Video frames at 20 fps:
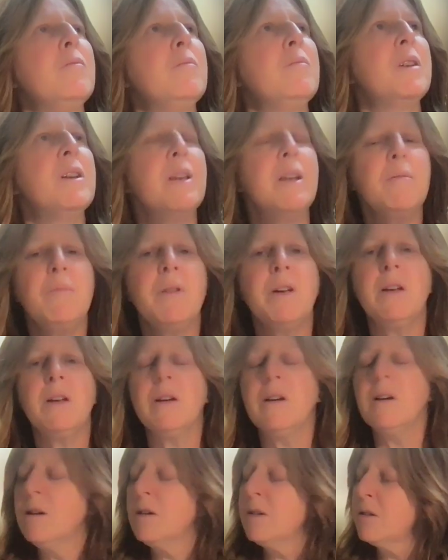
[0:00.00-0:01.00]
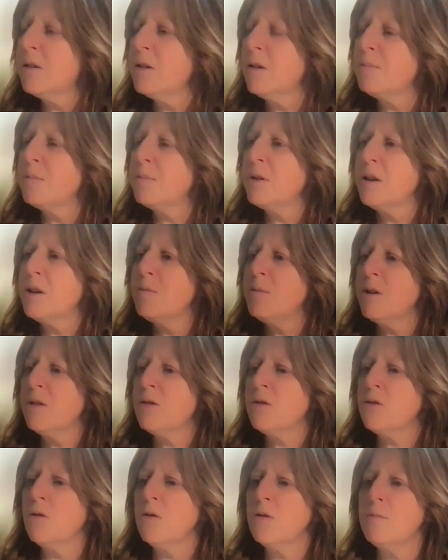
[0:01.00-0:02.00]
Panimi, it's not Panimi,
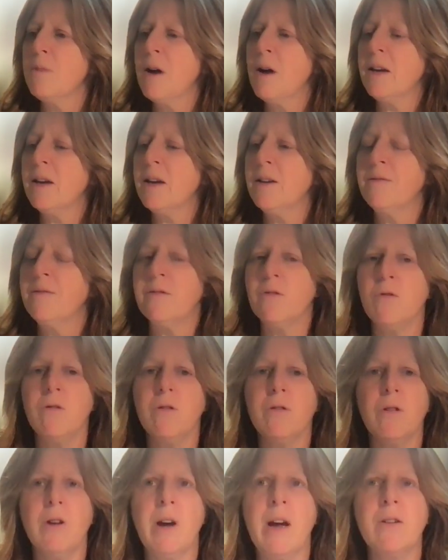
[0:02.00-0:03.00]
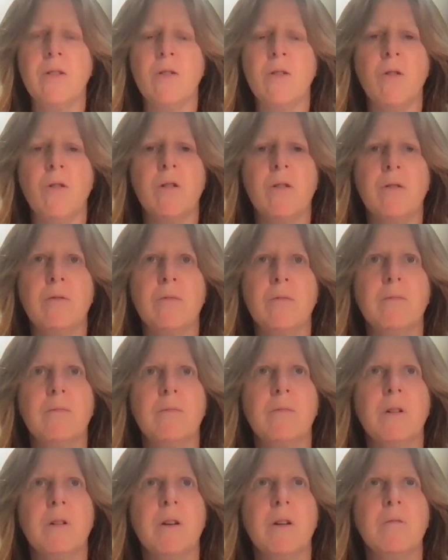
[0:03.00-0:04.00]
it's Or Makif and Or
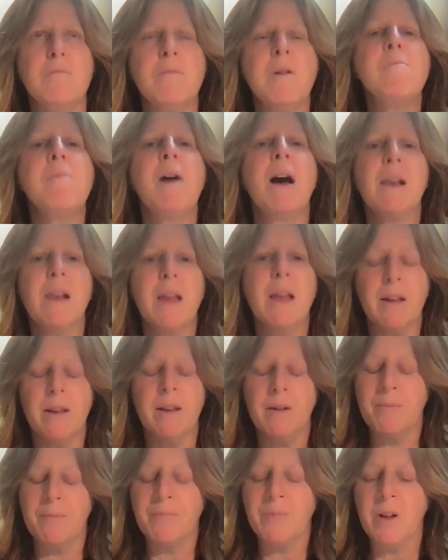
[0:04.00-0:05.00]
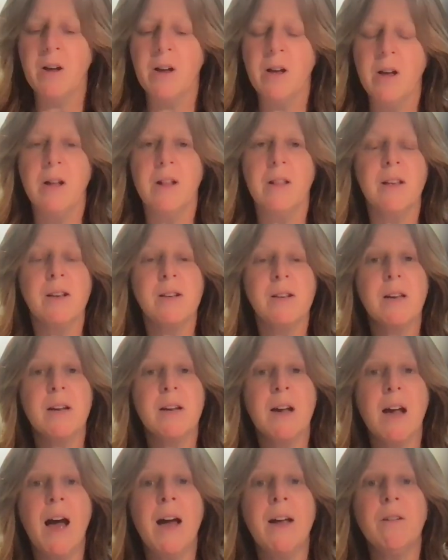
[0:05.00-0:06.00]
Mamale. There's a
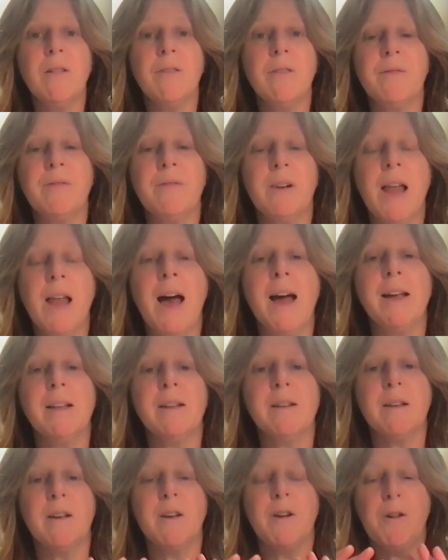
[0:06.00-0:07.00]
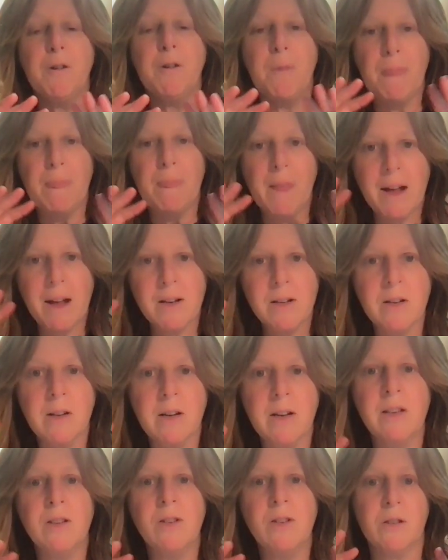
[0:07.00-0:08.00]
kind of light that
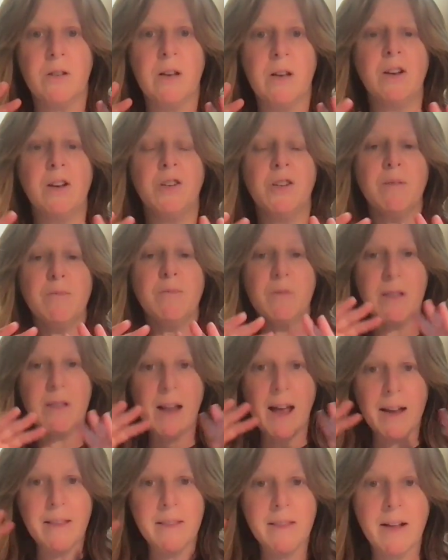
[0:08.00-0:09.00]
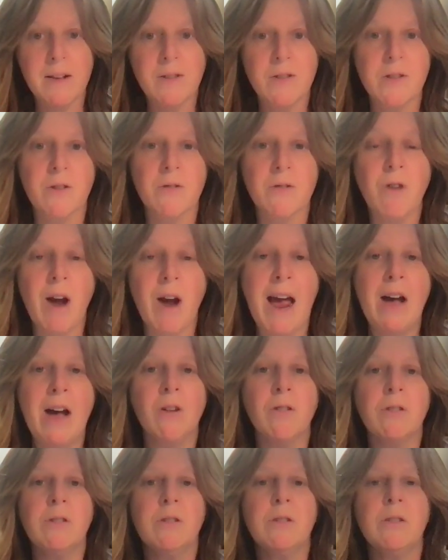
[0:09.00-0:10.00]
is Hashem's light that
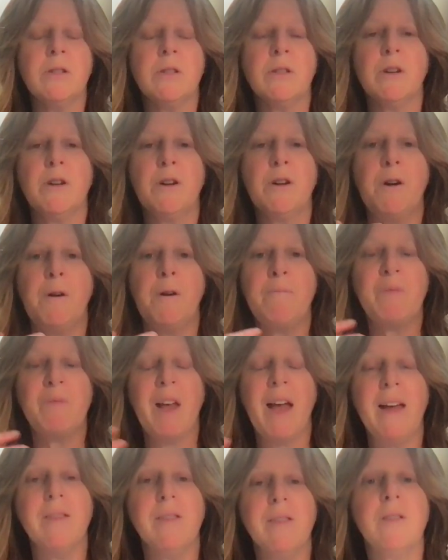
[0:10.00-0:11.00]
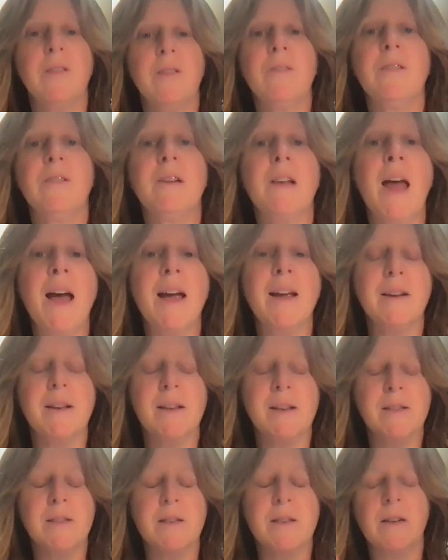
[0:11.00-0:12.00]
surrounds, and this light
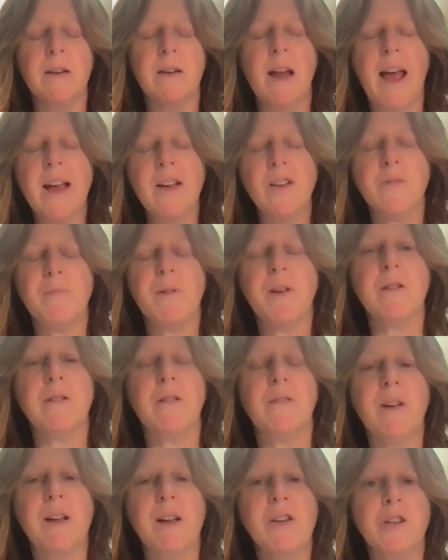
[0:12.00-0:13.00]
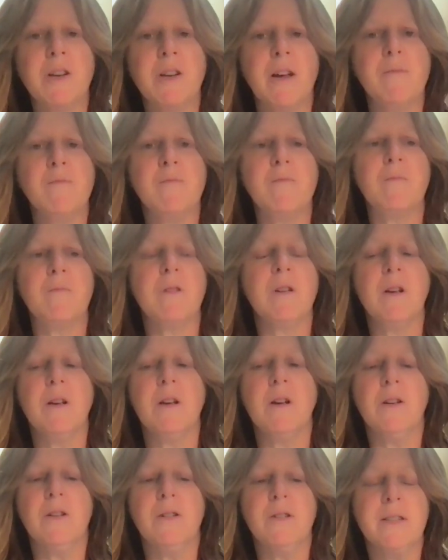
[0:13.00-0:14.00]
is an aspect of Hashem's
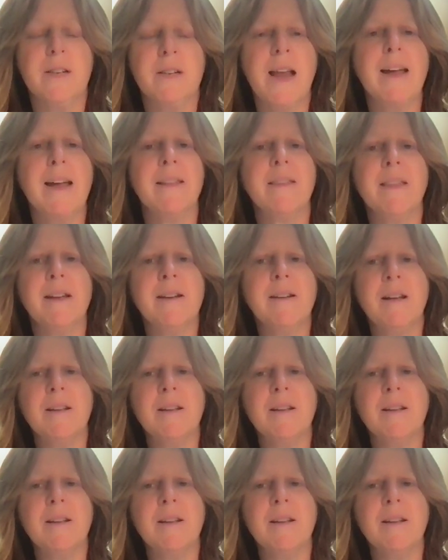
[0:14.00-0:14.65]
light that